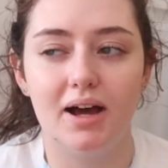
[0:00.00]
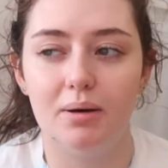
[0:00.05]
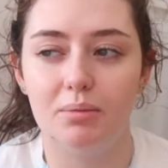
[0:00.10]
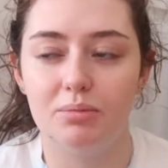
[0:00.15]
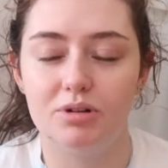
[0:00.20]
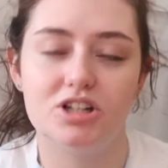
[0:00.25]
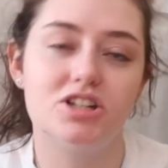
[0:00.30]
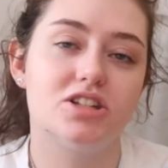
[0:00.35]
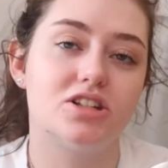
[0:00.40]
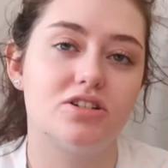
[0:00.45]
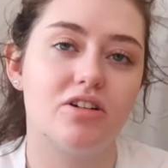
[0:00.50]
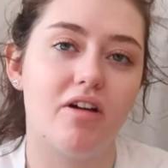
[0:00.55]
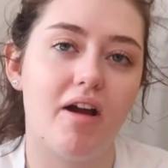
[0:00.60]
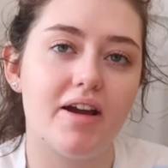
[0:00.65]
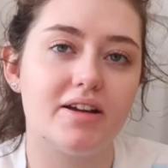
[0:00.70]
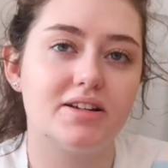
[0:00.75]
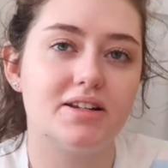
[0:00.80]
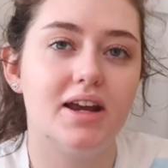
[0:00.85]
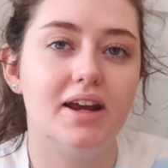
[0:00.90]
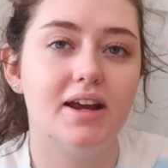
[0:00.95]
which is
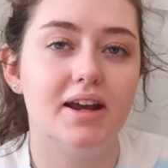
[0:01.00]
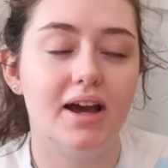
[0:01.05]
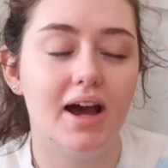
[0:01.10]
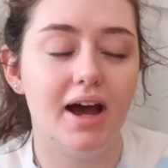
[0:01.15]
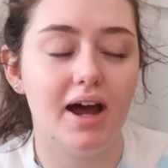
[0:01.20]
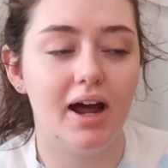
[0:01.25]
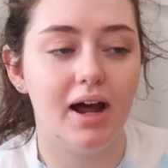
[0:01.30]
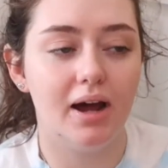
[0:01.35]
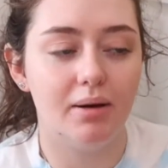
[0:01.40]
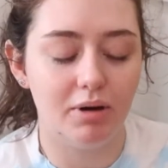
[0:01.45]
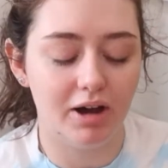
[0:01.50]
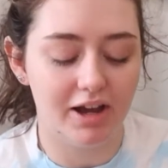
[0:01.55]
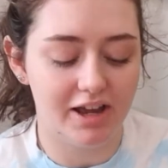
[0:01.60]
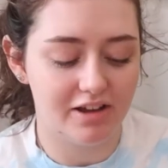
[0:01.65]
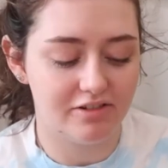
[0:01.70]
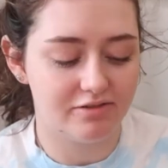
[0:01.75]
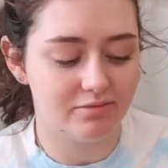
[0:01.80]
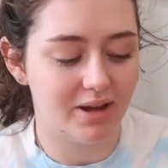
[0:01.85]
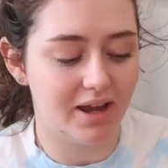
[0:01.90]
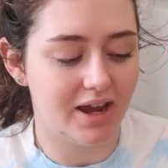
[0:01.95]
great. I
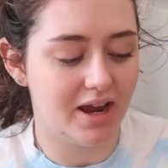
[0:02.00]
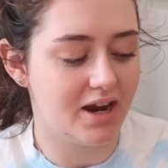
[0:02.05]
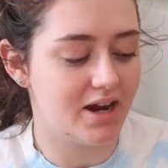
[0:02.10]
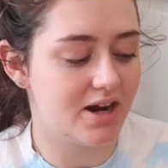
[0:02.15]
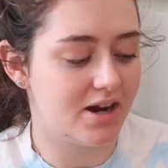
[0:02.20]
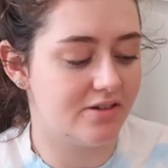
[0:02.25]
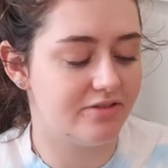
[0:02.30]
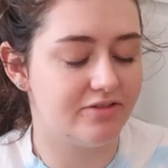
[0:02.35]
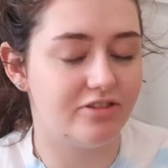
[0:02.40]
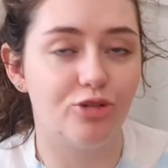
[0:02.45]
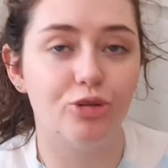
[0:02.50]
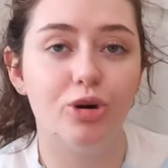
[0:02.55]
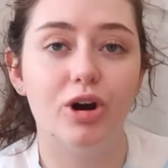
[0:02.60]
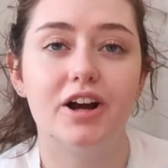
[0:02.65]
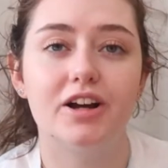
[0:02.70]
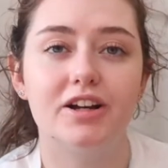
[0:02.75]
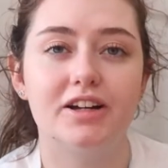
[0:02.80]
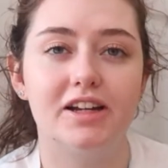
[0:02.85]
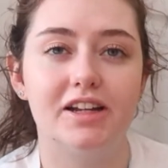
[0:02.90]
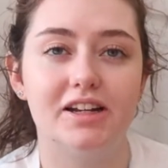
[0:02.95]
have my hair for
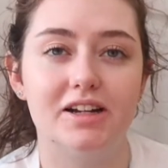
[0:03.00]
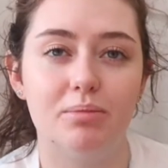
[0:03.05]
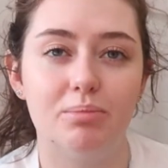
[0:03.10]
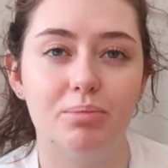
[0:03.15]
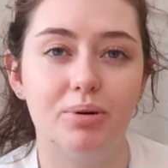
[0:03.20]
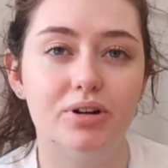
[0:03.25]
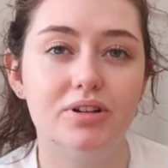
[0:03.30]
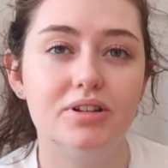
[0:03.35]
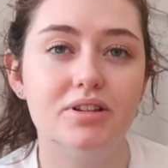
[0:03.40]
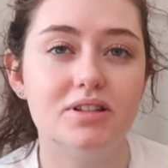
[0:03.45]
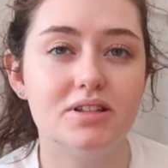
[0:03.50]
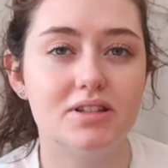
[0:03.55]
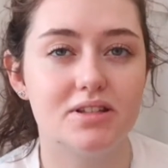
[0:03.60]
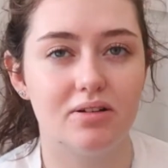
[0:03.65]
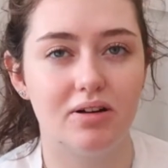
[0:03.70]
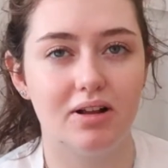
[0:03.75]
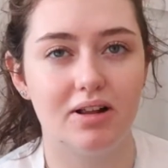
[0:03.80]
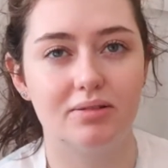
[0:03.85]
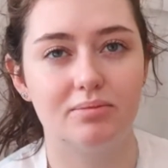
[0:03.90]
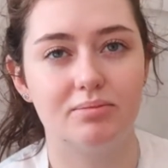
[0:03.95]
work in a bun,
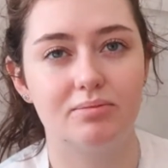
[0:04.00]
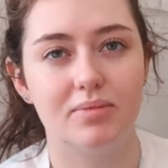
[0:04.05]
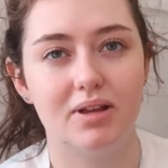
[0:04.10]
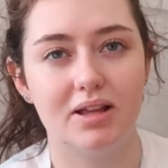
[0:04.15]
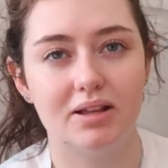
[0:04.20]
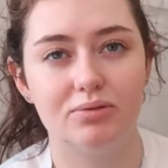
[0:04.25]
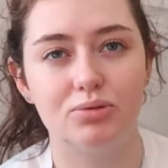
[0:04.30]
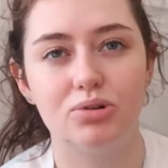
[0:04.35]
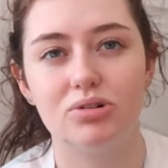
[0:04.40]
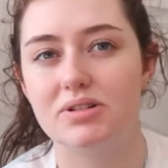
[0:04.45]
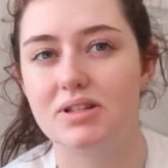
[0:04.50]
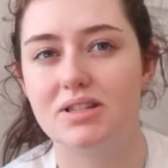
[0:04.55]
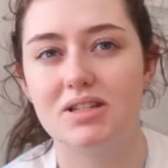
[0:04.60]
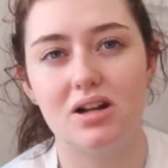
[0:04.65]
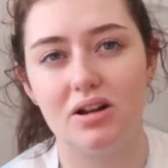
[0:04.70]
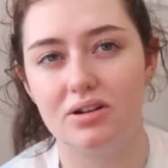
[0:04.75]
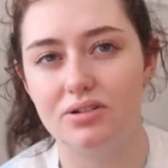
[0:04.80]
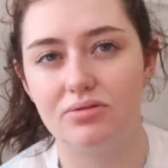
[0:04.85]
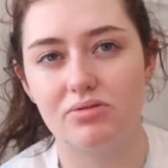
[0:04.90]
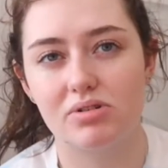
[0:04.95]
so it's
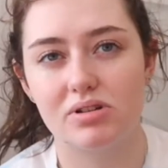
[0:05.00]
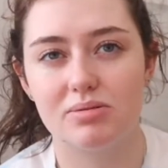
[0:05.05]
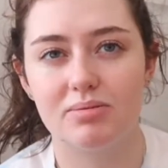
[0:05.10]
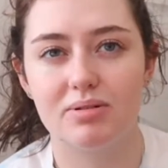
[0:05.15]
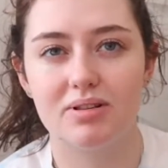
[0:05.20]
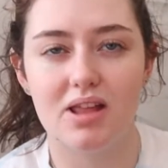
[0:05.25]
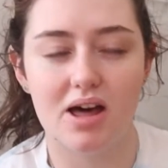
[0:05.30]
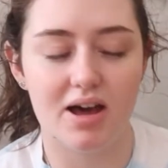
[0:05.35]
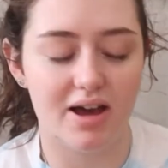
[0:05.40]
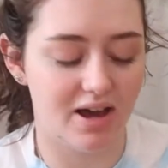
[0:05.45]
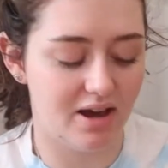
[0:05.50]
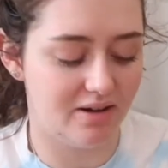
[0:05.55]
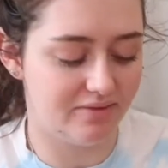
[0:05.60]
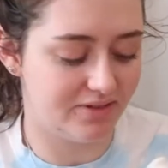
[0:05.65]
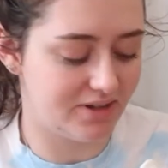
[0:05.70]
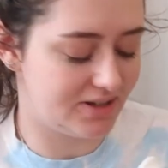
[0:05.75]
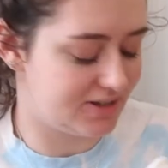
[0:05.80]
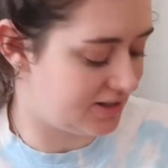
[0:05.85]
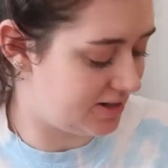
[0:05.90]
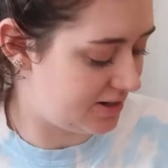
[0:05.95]
not noticeable that I have
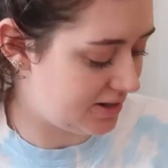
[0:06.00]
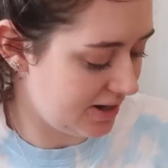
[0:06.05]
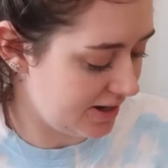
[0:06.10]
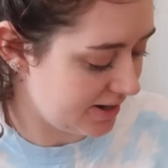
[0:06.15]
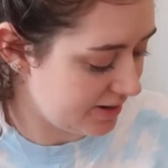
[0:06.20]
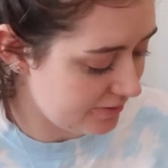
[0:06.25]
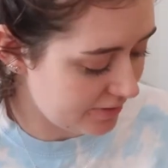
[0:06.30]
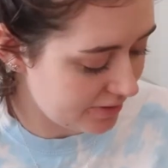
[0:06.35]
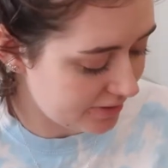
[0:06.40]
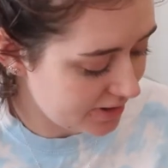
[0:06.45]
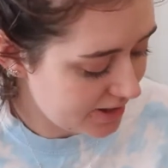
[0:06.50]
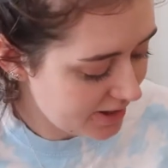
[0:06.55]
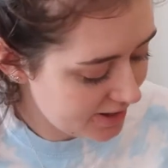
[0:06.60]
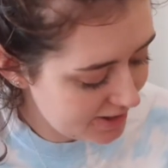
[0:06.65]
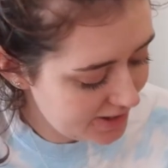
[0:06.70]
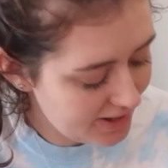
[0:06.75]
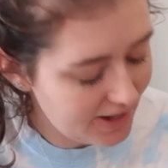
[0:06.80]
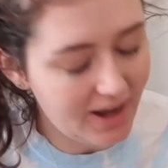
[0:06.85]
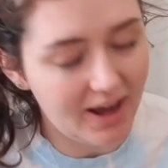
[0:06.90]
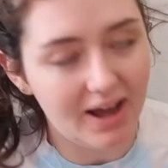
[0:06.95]
this in it at all.
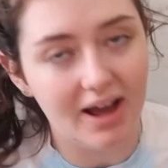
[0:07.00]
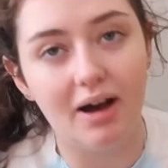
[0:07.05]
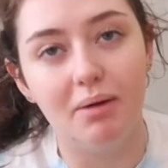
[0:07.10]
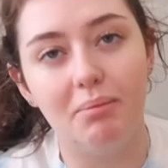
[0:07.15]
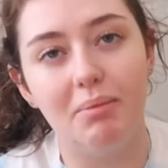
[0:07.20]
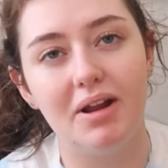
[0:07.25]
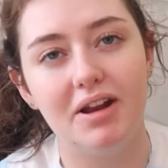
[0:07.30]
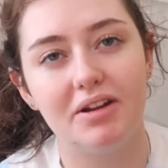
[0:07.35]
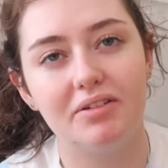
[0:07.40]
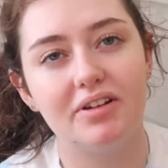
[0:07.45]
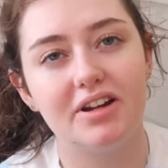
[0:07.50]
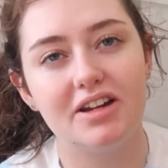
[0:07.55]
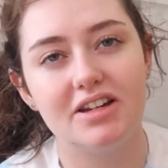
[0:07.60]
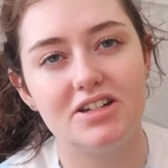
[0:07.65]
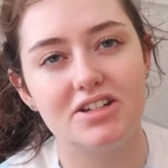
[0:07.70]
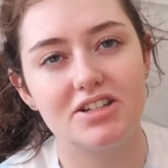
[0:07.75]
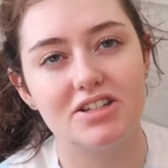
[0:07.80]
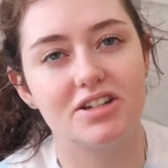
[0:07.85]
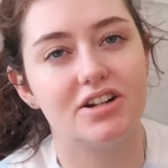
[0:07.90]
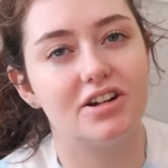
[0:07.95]
And it really
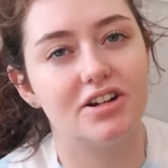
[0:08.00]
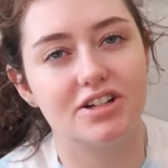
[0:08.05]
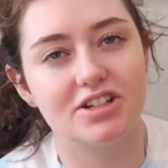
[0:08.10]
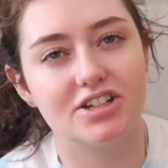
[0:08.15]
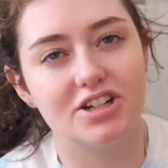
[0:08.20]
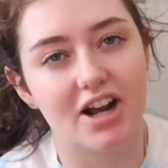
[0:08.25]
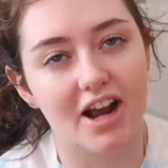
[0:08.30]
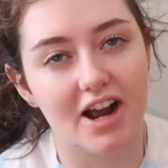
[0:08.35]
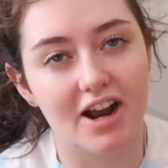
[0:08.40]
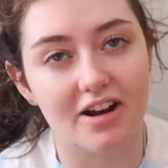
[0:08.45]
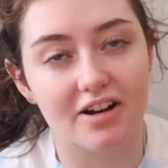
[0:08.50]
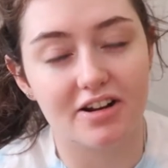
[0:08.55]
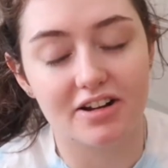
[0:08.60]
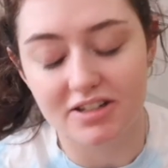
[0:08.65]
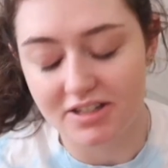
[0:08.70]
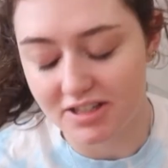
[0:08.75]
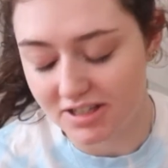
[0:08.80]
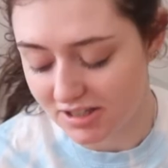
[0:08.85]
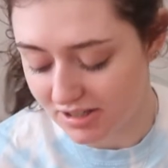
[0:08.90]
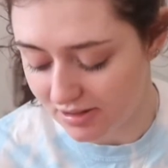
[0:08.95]
does nourish your hair.
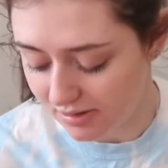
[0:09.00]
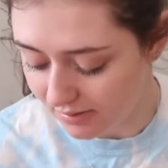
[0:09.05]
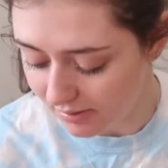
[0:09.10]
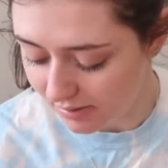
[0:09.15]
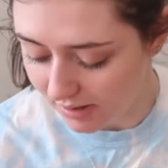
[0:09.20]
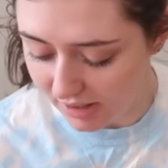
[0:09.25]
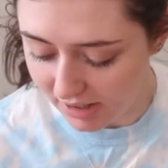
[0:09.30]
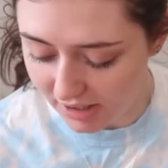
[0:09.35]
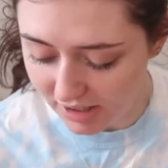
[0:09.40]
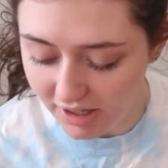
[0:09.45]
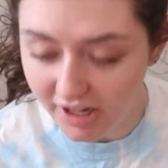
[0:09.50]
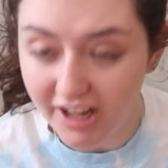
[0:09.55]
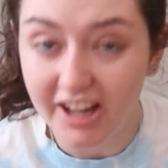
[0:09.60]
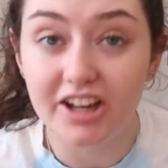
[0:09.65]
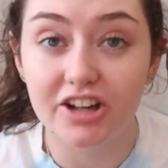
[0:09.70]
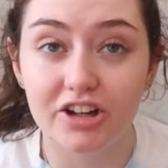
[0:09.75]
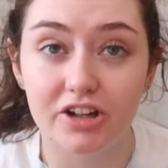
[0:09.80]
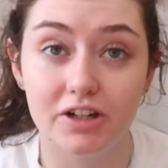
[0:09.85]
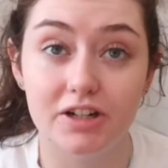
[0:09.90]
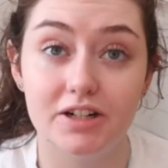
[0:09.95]
So
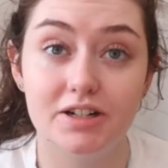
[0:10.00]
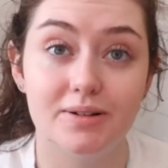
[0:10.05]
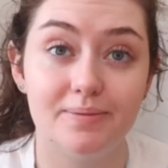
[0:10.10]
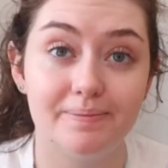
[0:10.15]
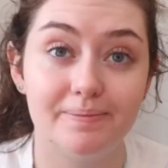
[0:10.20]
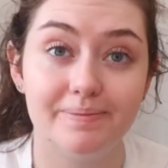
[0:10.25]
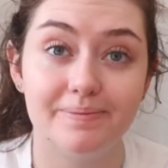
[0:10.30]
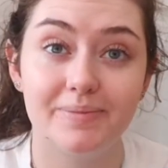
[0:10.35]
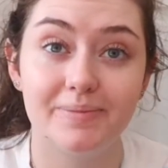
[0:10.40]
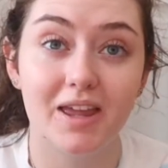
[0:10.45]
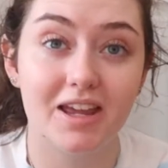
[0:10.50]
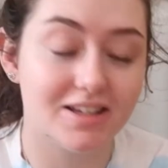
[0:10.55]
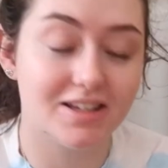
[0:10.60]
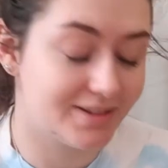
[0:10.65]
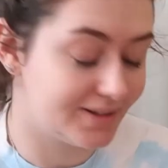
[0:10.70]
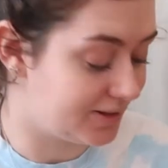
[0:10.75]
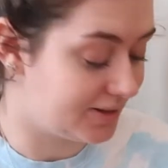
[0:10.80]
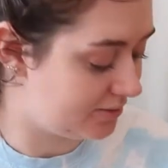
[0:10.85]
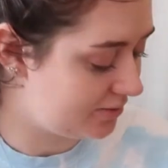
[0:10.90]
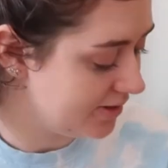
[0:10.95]
good.
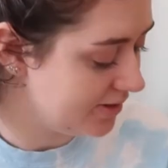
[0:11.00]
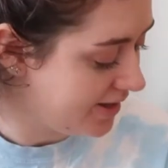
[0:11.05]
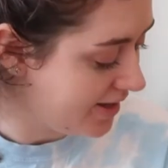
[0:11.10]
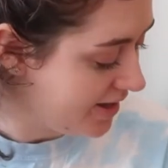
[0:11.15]
So